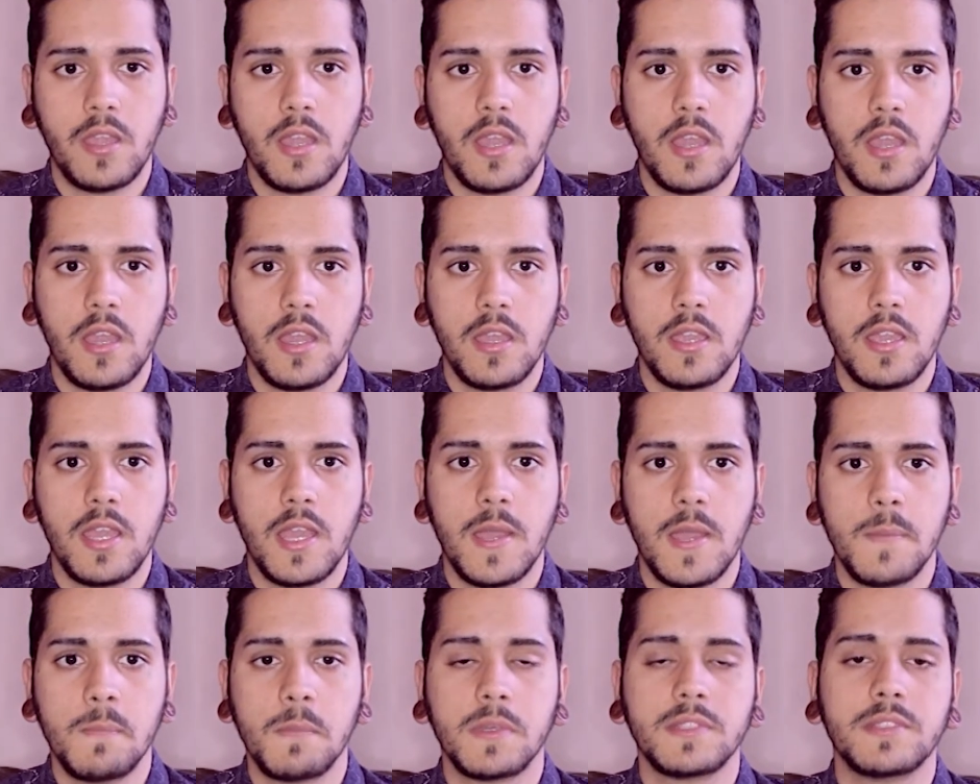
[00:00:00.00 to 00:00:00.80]
I
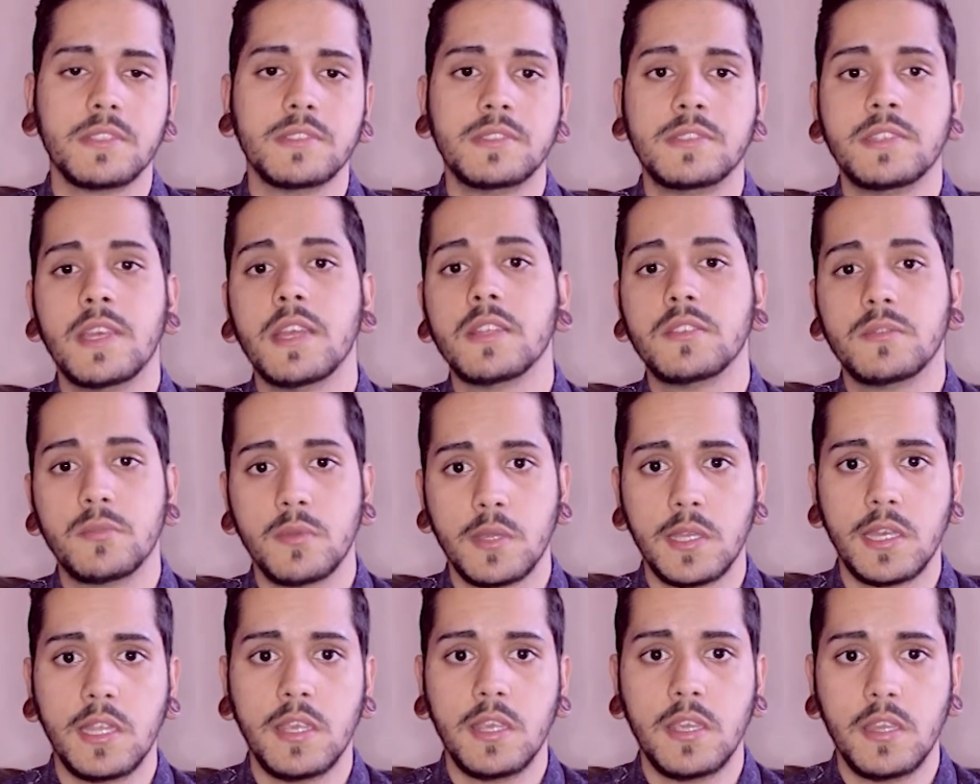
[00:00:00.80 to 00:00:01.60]
am, as I said,
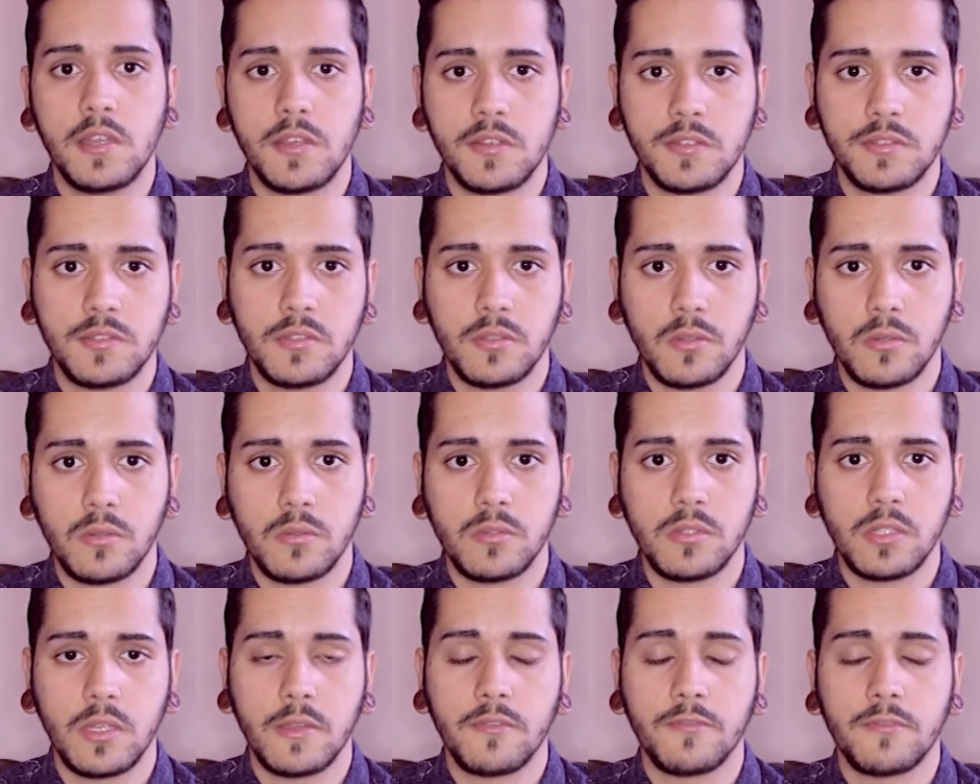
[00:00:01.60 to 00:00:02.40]
20 years
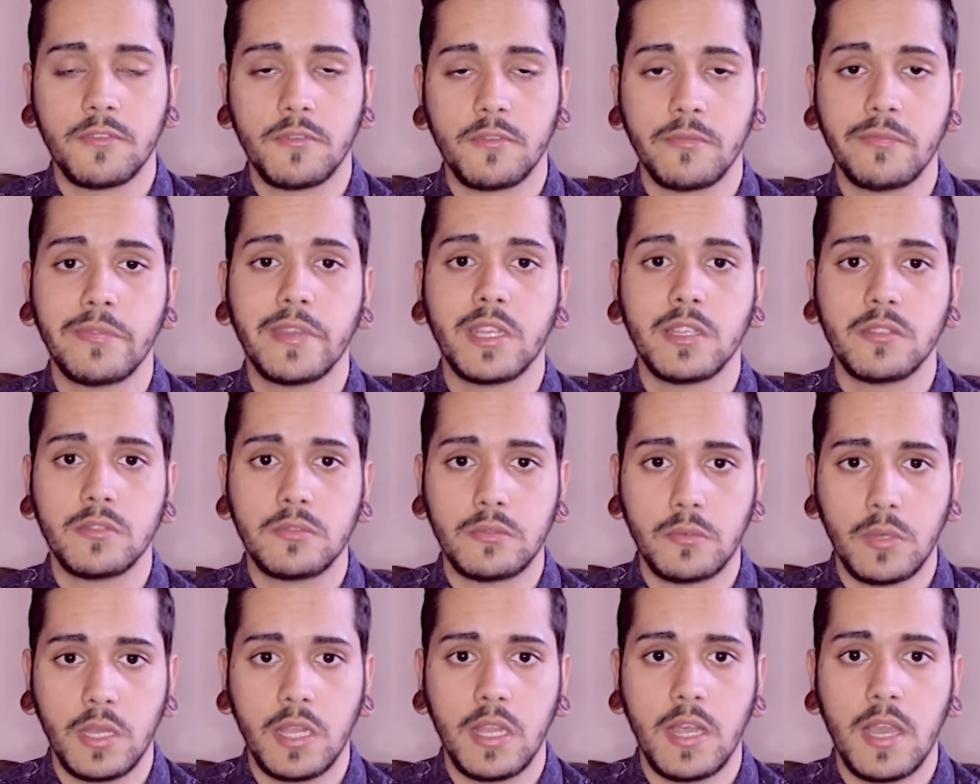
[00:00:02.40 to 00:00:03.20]
old. I'm from
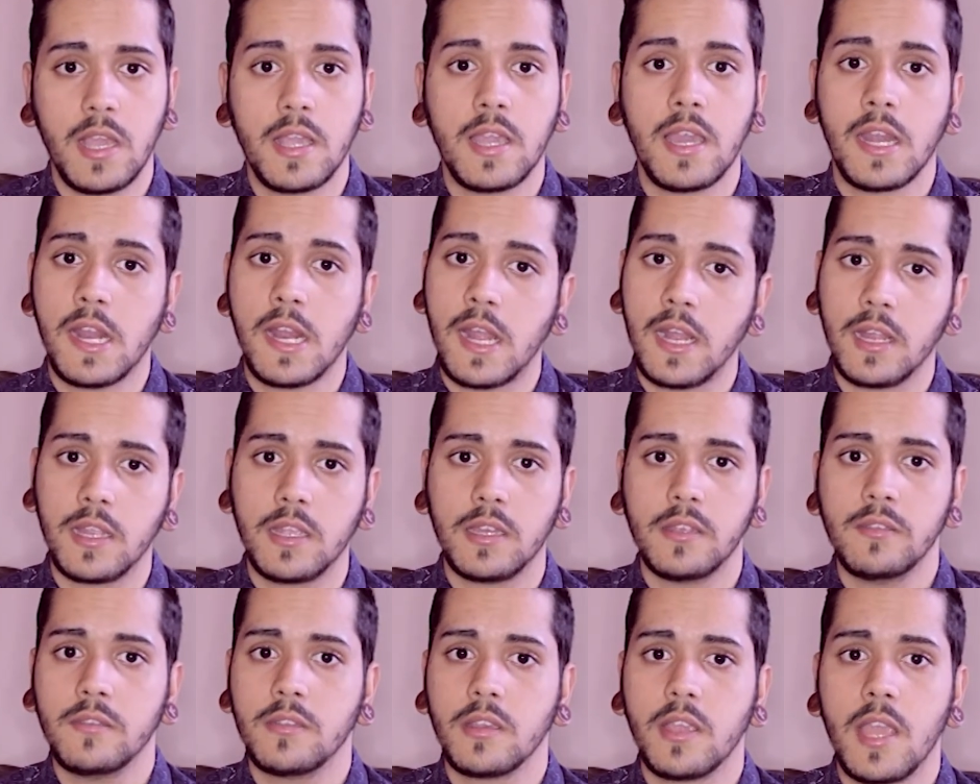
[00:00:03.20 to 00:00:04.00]
Venezuela,
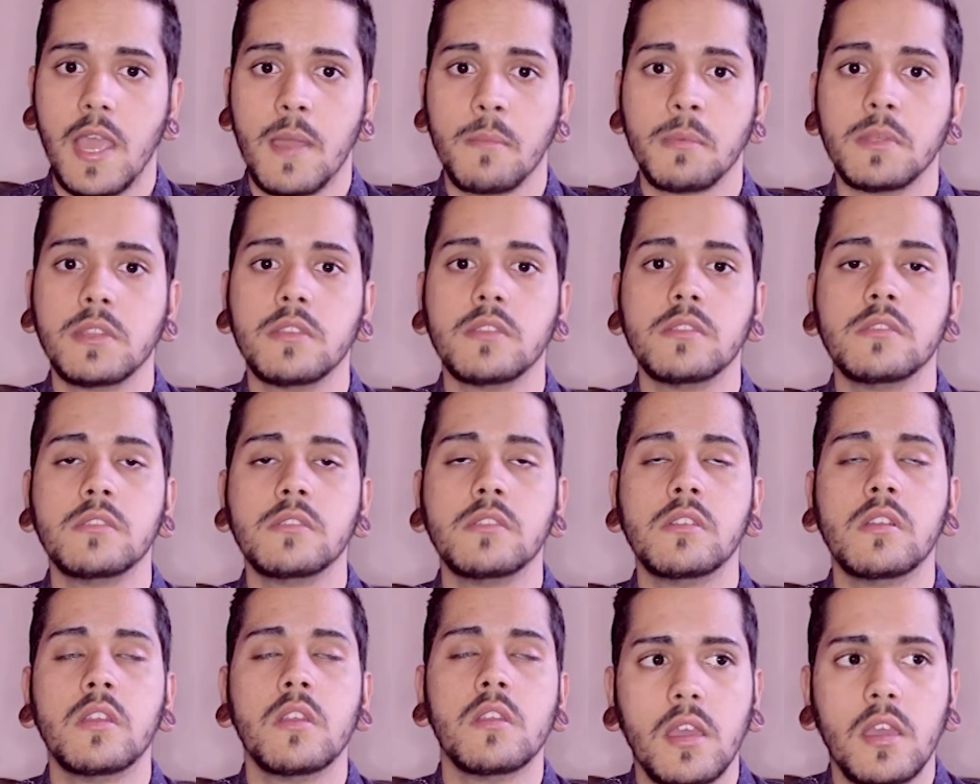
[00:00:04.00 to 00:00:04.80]
Caracas, the
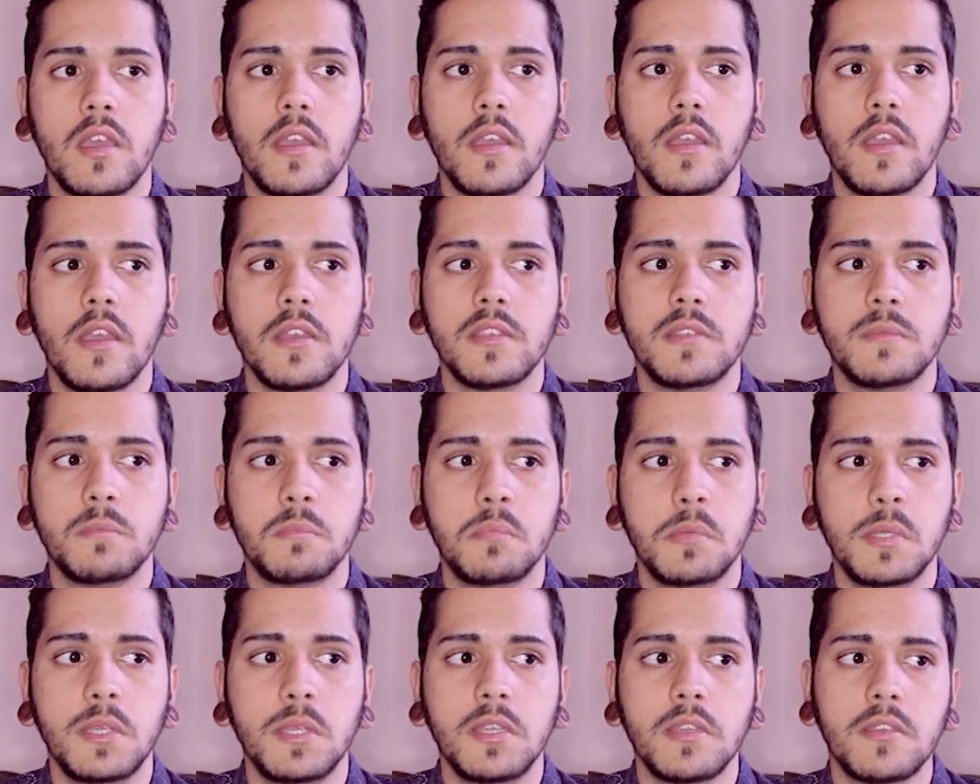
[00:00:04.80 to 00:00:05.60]
capital. I
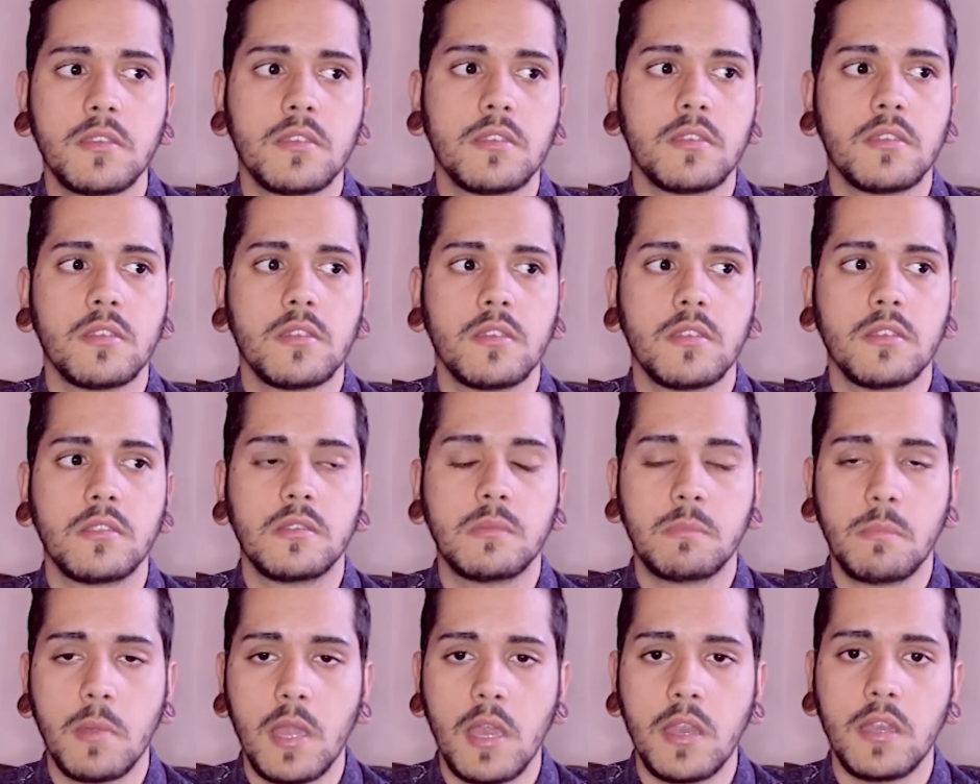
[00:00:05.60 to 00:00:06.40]
speak
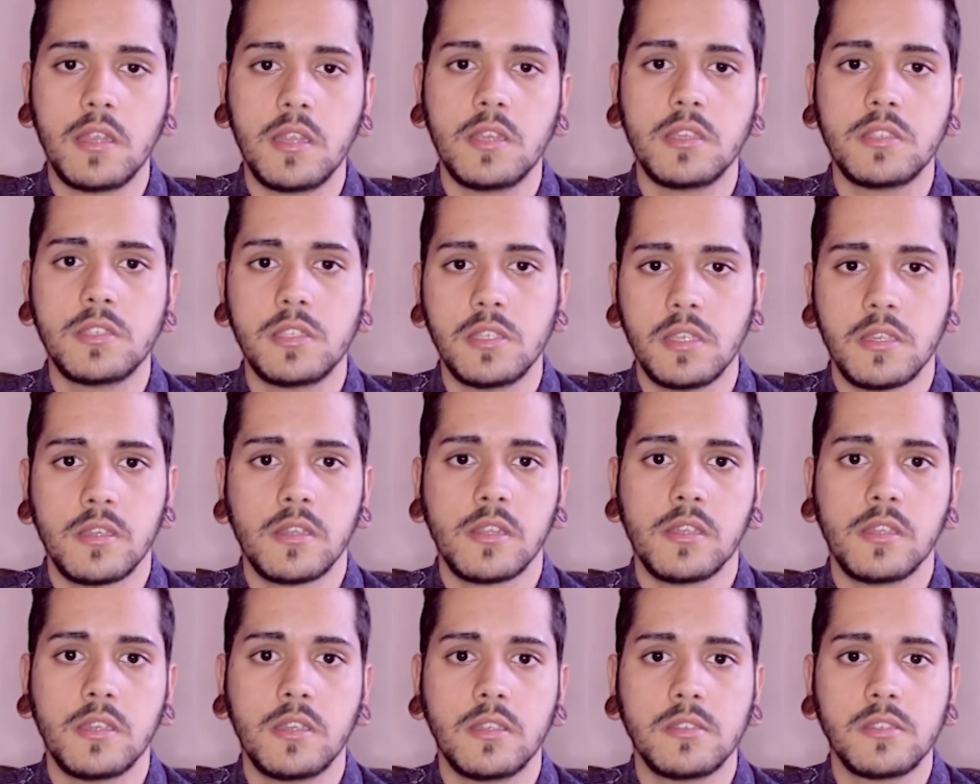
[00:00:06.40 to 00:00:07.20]
Spanish,
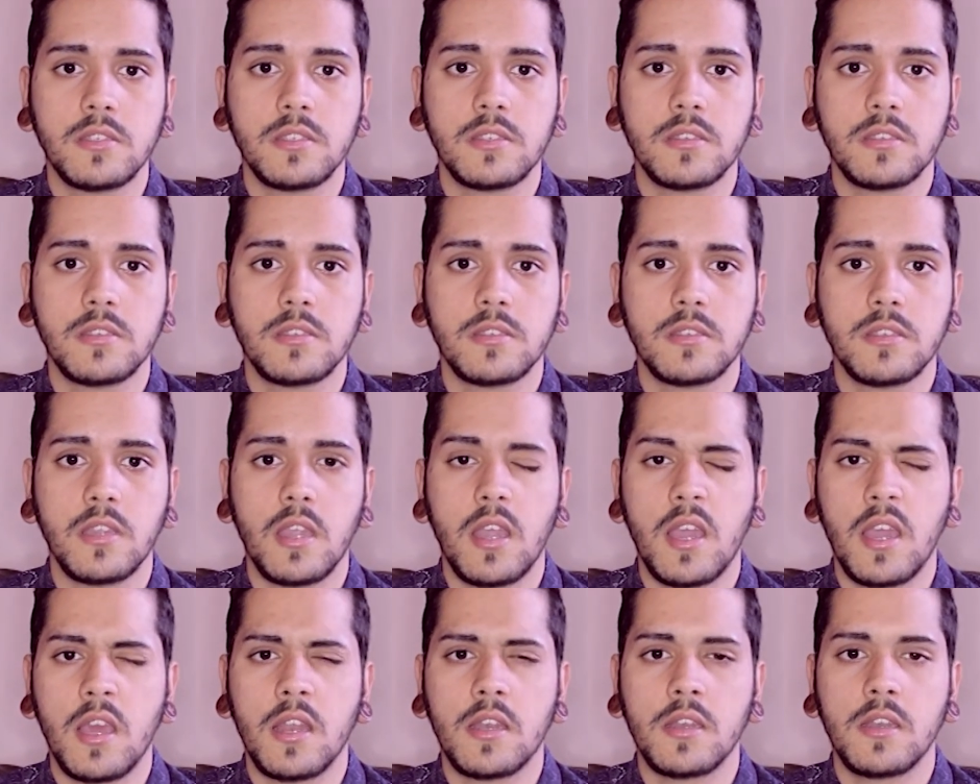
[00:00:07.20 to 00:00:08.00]
English,
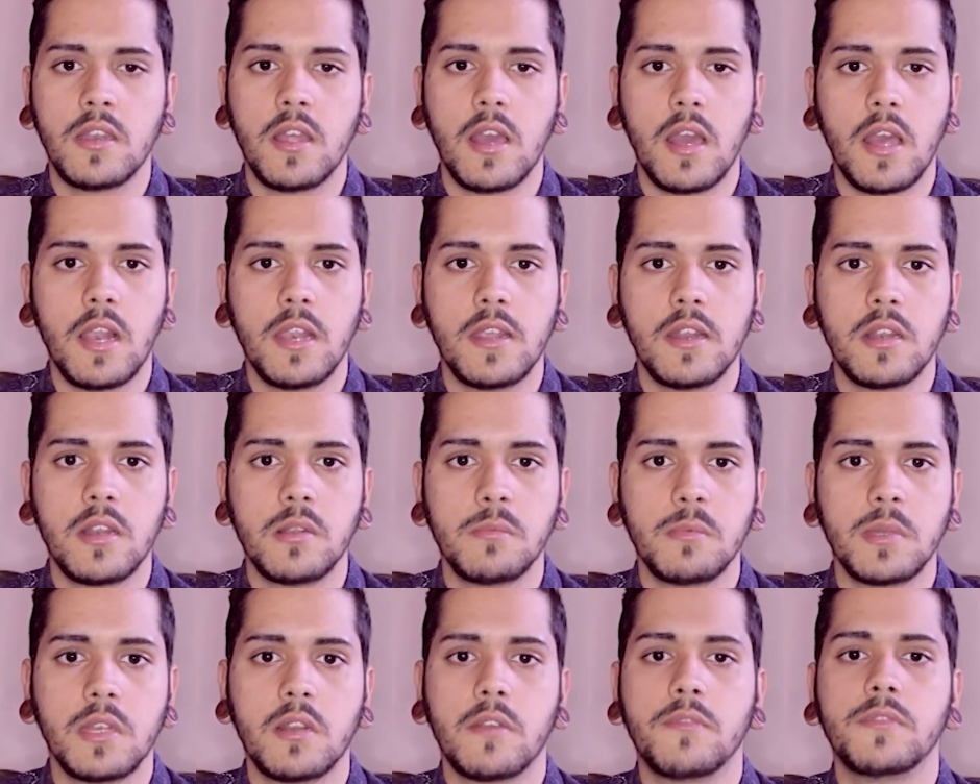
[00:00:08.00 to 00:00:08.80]
and a little
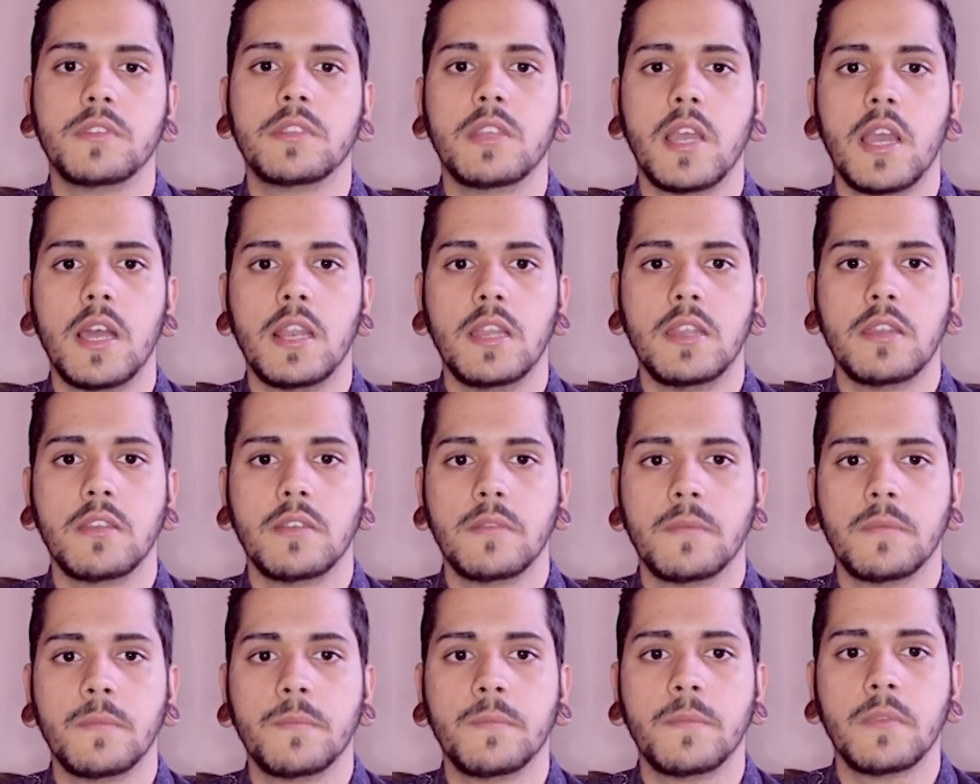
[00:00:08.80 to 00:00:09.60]
bit of
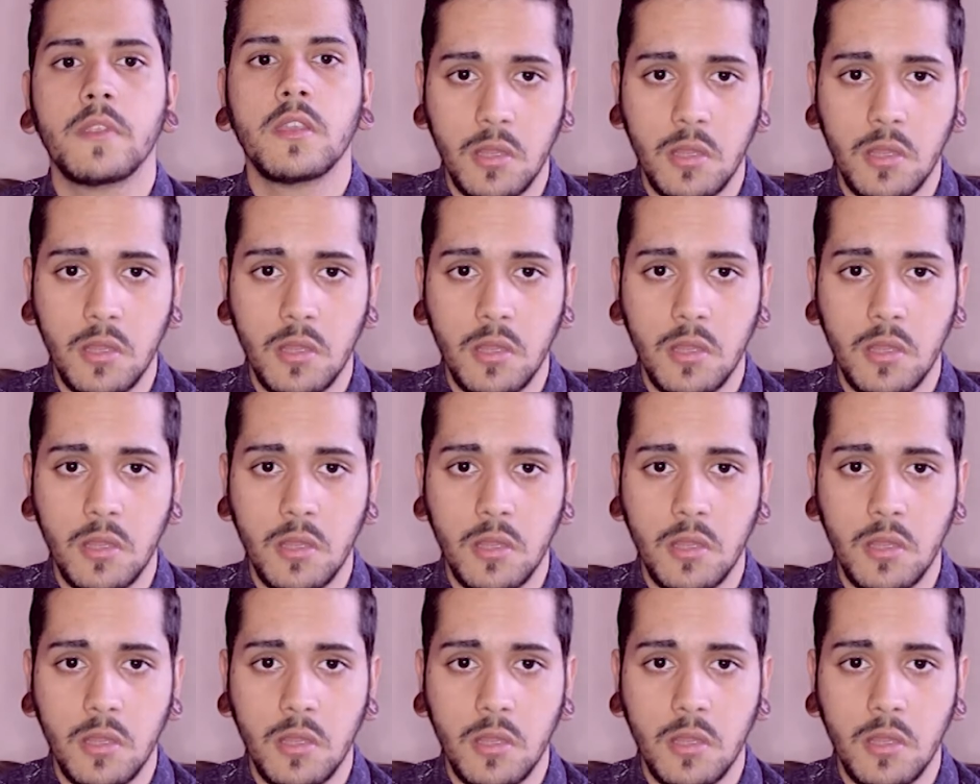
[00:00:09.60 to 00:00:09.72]
Italian.